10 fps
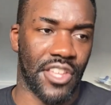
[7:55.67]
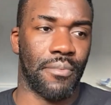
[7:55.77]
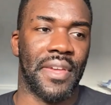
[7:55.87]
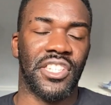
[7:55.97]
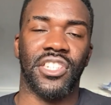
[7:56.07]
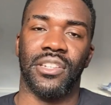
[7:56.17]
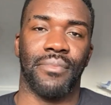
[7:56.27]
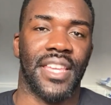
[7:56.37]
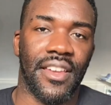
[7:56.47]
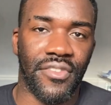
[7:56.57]
you're messaging
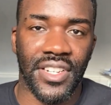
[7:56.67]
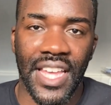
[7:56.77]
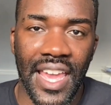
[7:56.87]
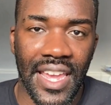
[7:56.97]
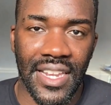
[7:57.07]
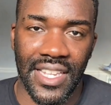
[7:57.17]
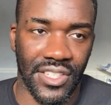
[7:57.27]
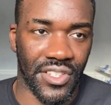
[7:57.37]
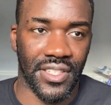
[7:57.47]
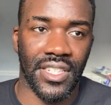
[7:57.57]
me every day,
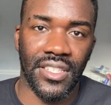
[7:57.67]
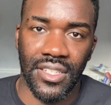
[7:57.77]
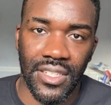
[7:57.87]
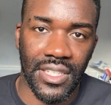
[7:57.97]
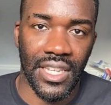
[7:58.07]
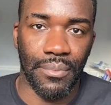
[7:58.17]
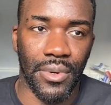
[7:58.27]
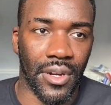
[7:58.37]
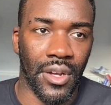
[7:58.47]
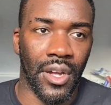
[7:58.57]
there's consistency,
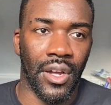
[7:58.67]
but